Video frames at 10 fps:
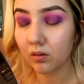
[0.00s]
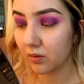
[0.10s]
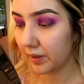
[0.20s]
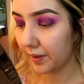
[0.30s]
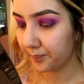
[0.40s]

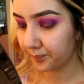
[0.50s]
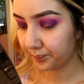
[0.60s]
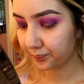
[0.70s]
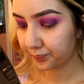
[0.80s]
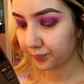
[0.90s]
Okay.
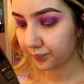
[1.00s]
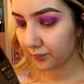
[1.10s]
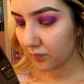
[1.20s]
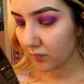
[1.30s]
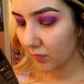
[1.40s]

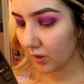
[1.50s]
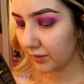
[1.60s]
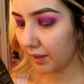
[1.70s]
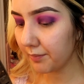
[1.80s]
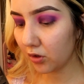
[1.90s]

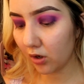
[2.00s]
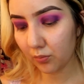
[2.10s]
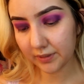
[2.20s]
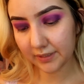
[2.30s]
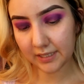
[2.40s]
Now I'm going
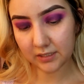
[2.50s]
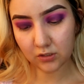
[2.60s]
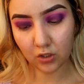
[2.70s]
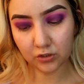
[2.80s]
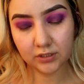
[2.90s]
with that
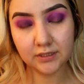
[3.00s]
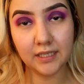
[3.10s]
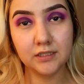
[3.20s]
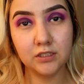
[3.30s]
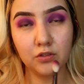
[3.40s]
Coastal Scents